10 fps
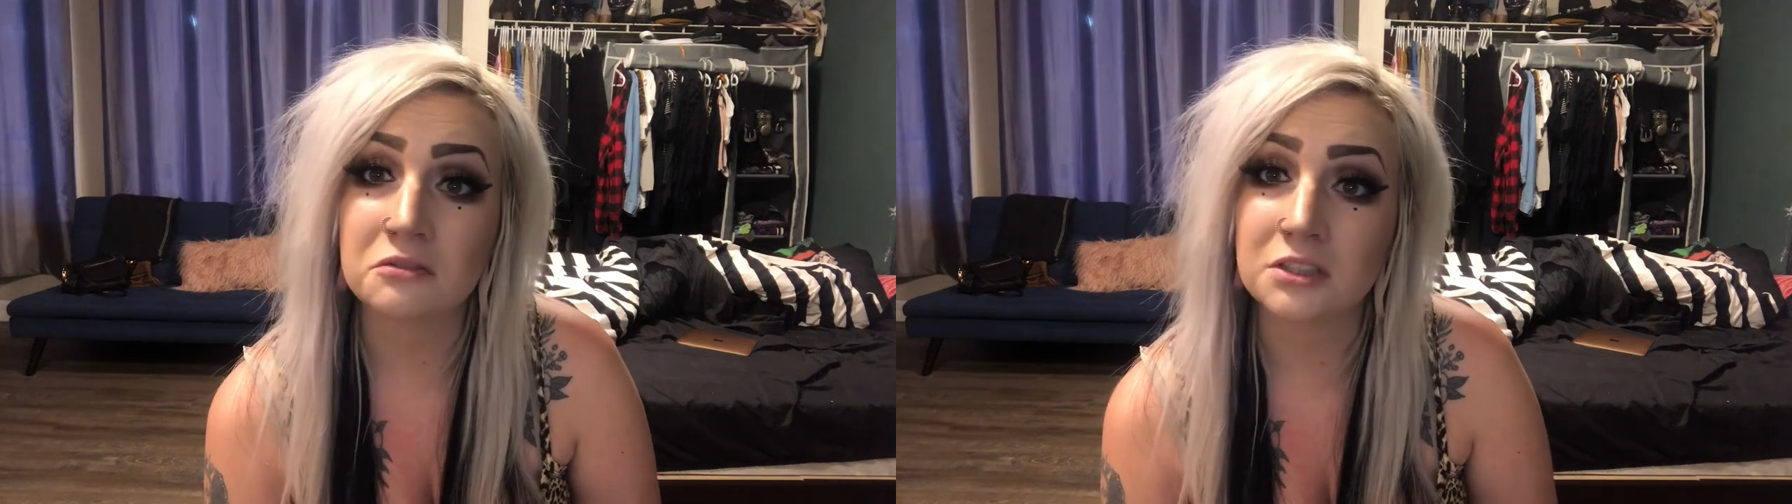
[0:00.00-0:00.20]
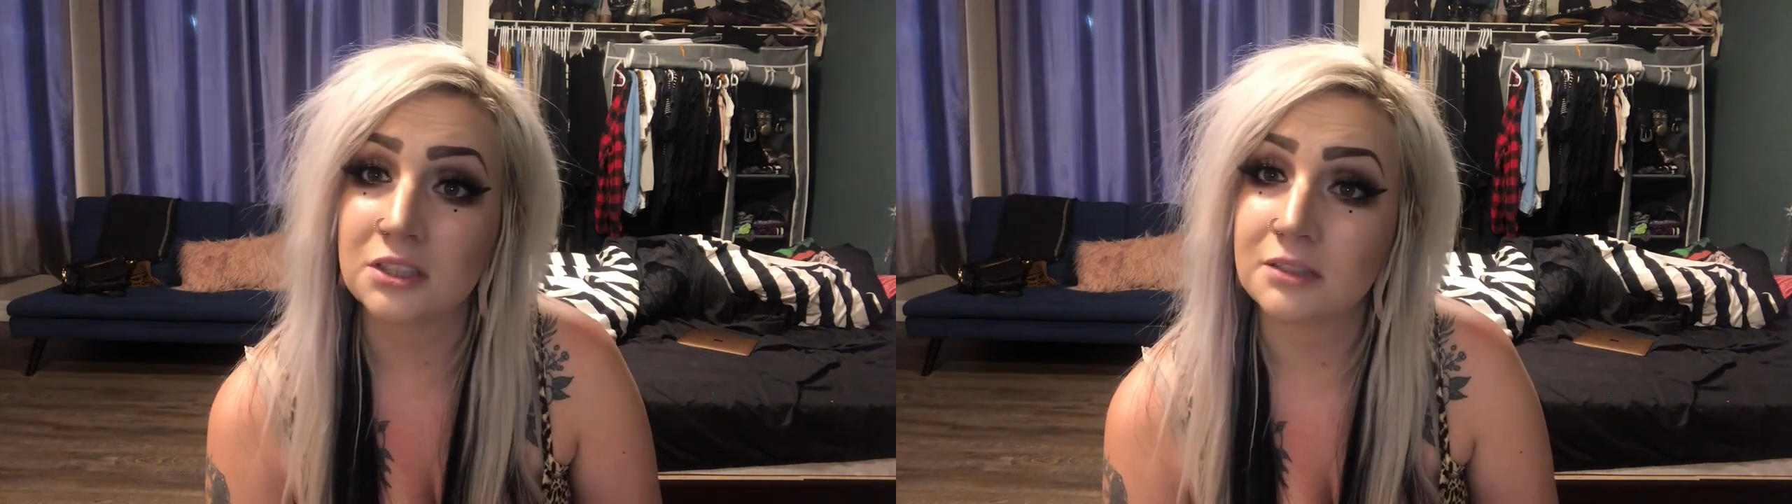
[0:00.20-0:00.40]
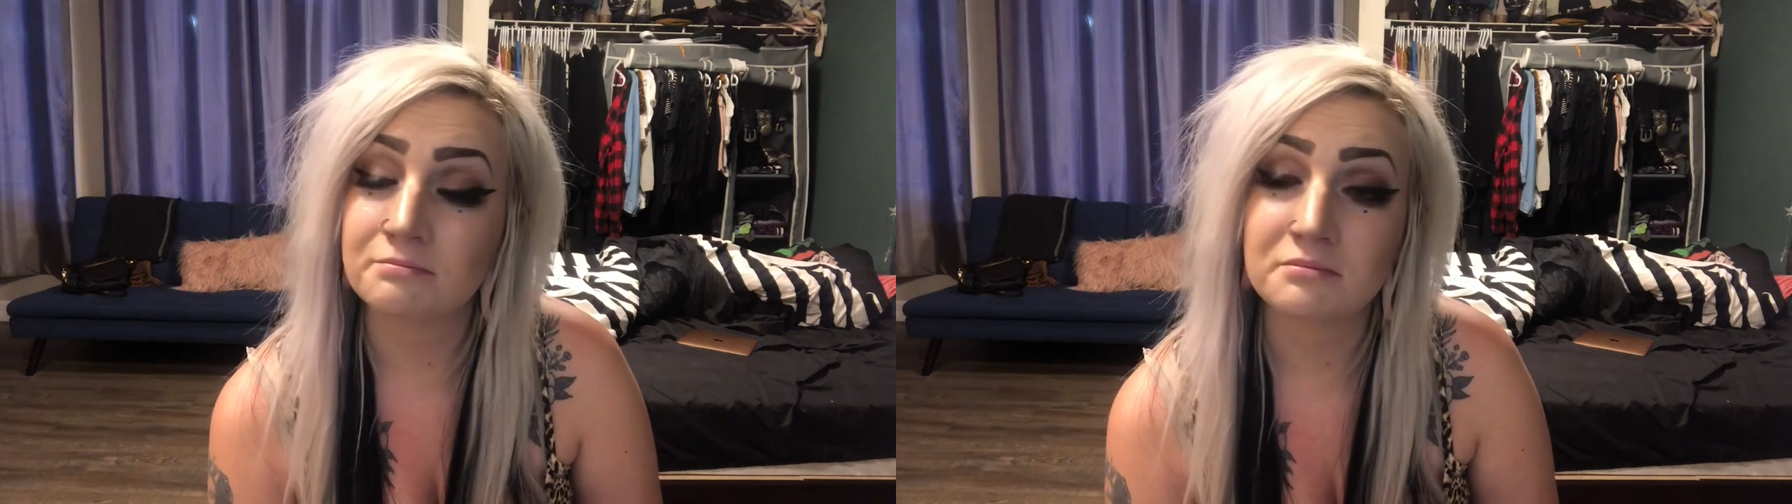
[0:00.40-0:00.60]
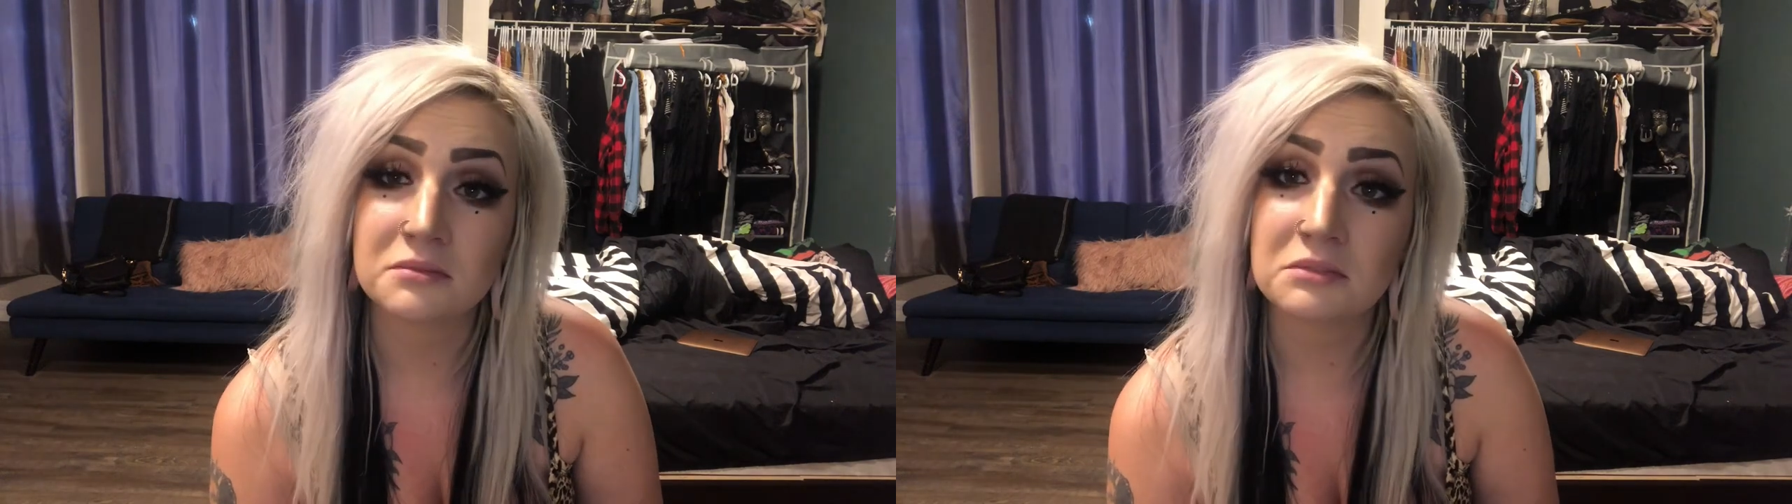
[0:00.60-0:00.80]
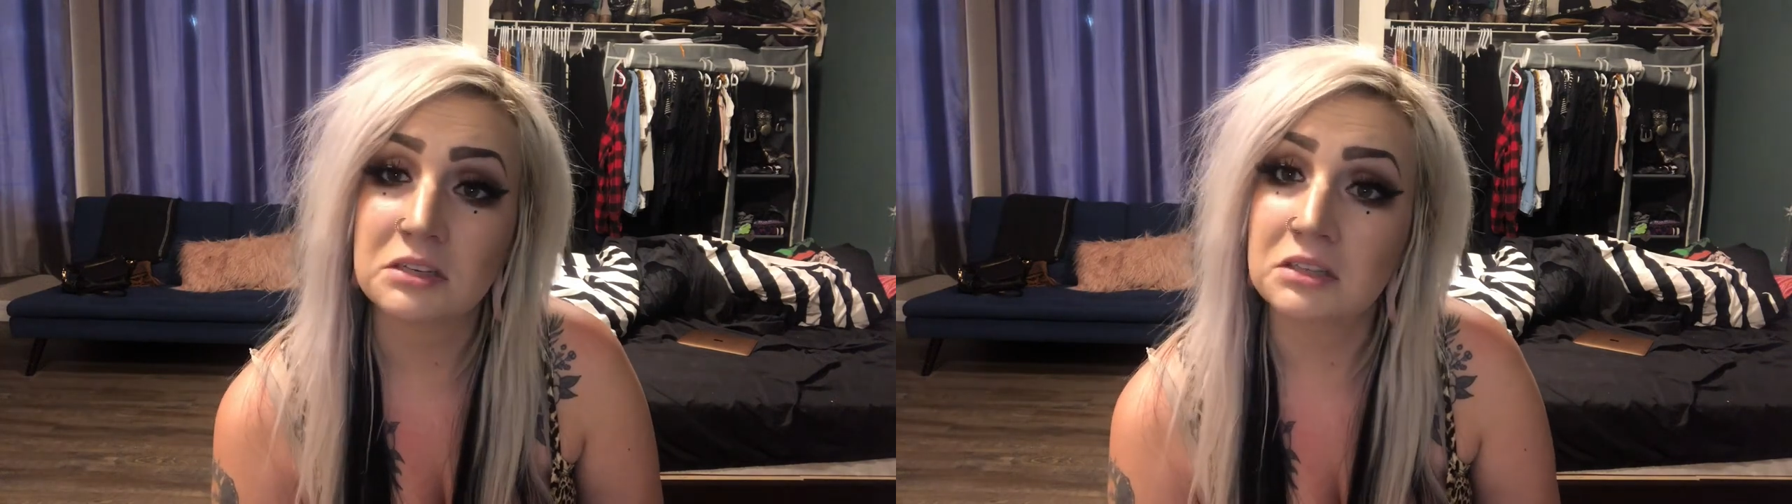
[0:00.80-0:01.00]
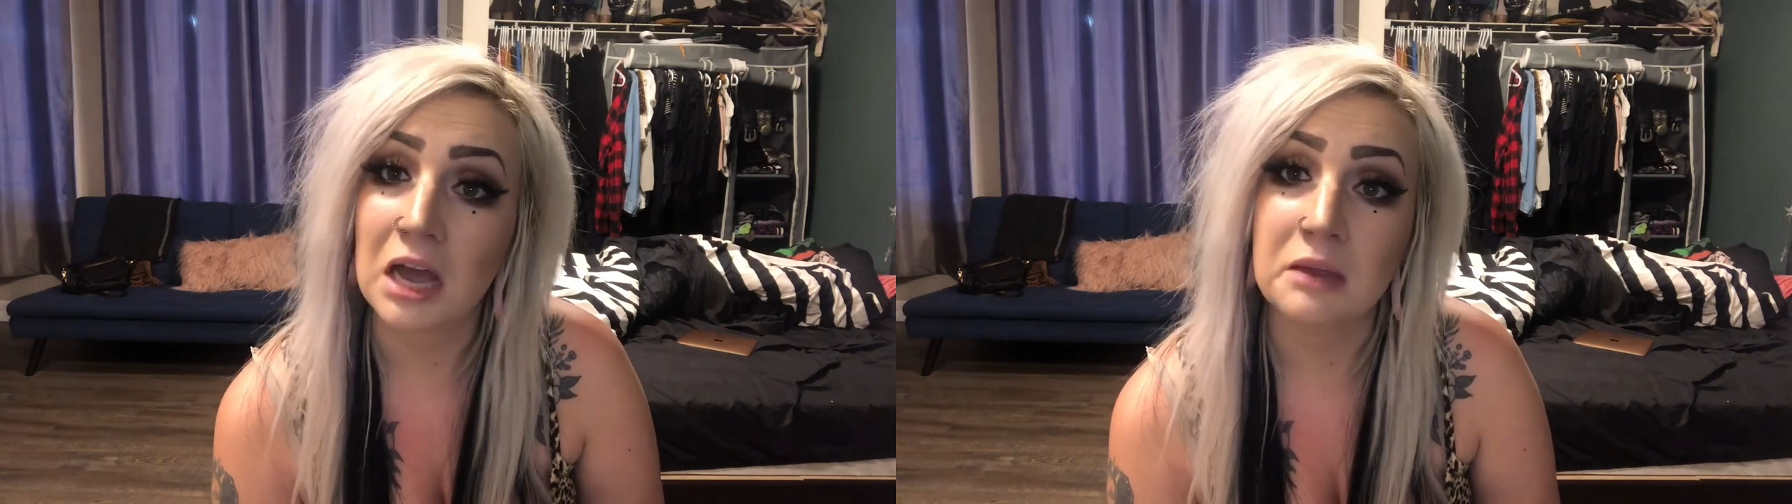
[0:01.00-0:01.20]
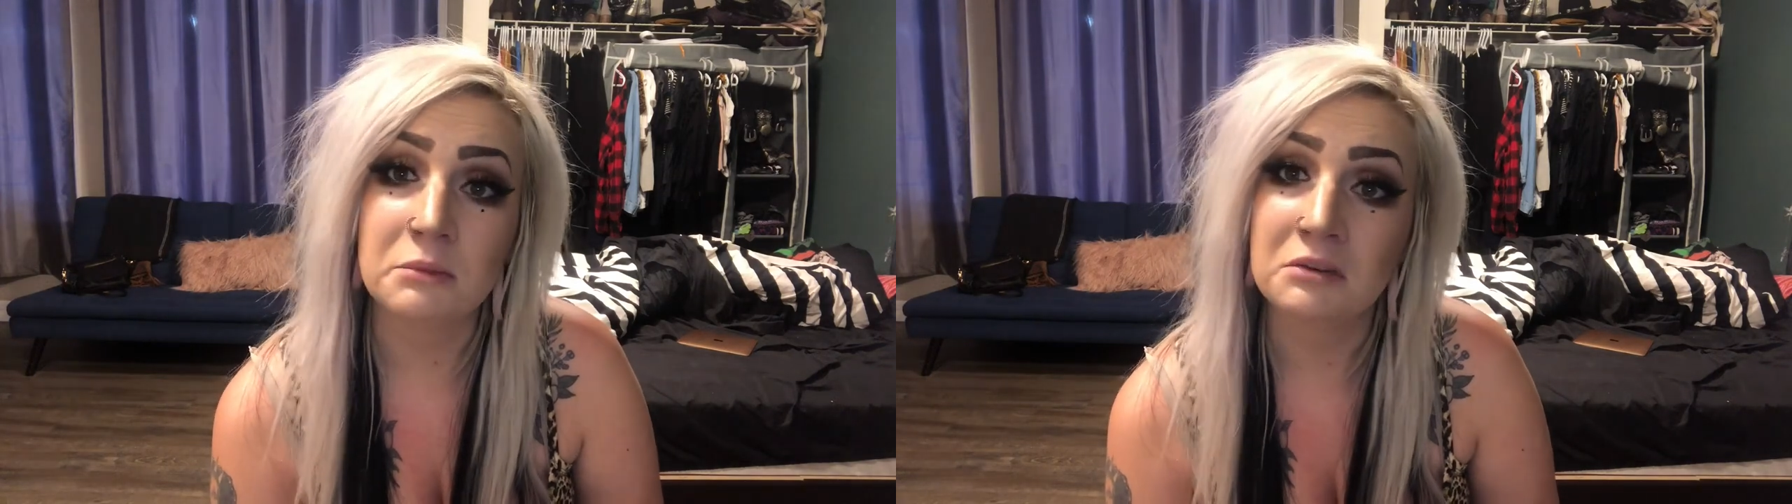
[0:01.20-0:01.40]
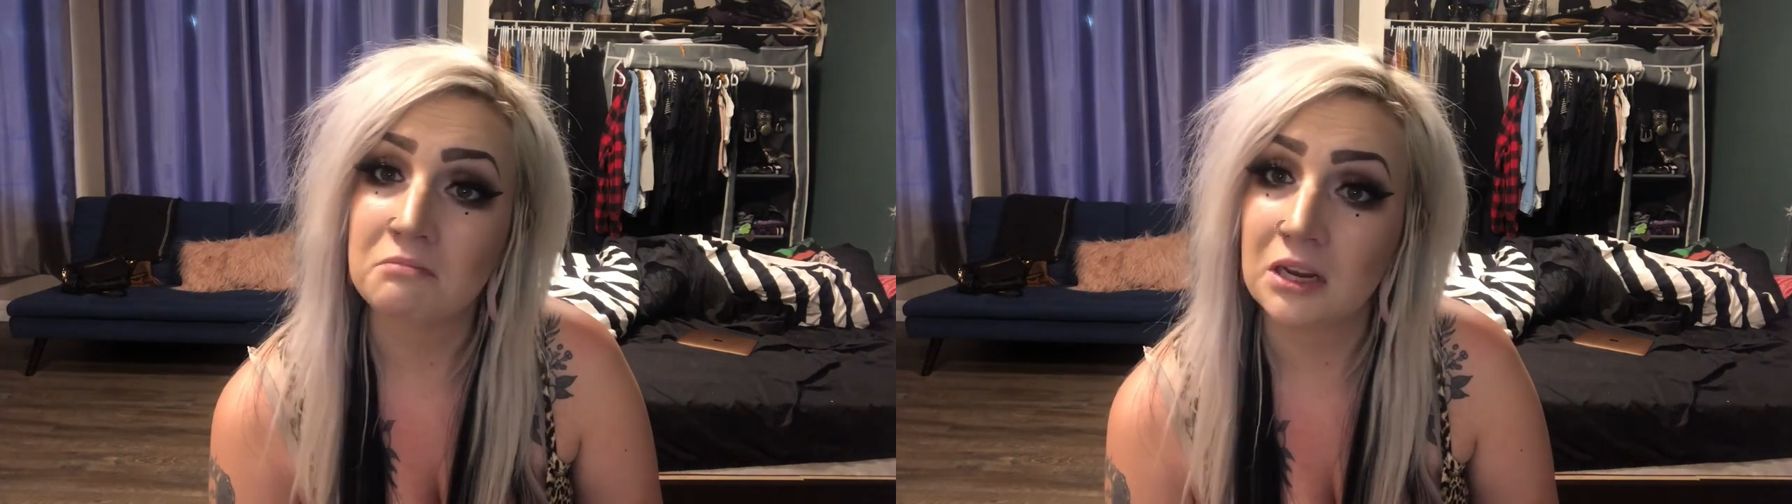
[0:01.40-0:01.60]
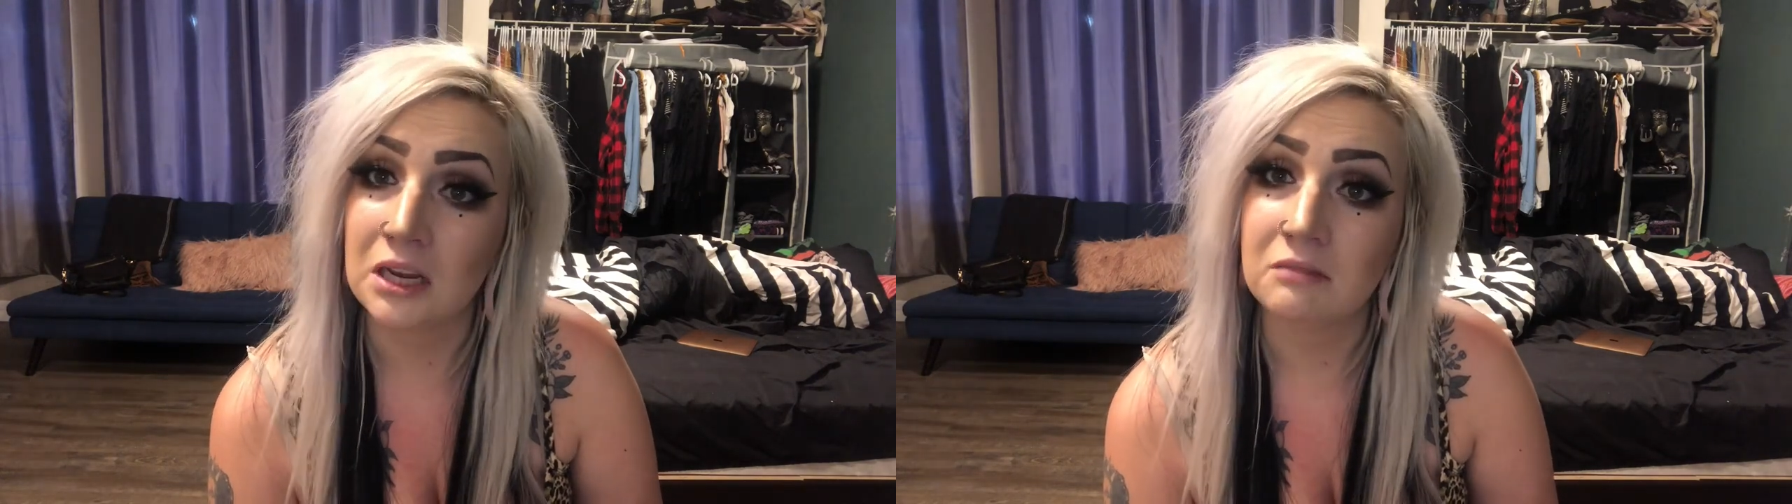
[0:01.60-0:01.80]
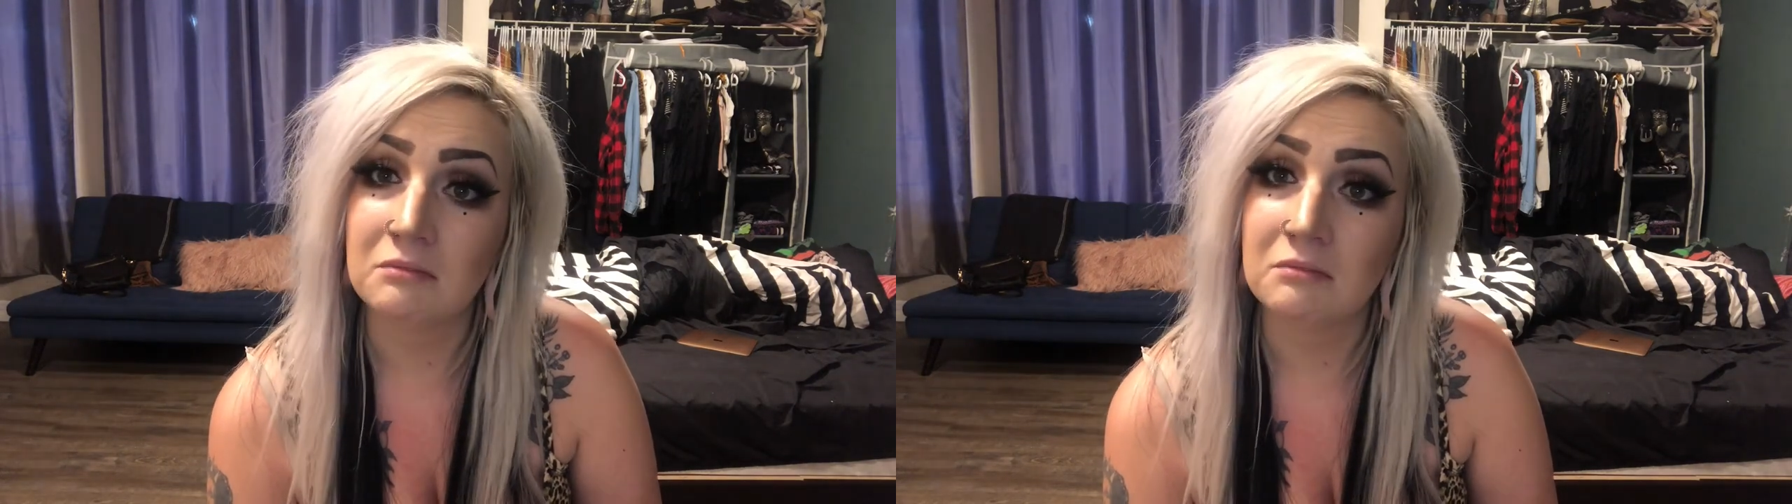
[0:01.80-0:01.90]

just time and man.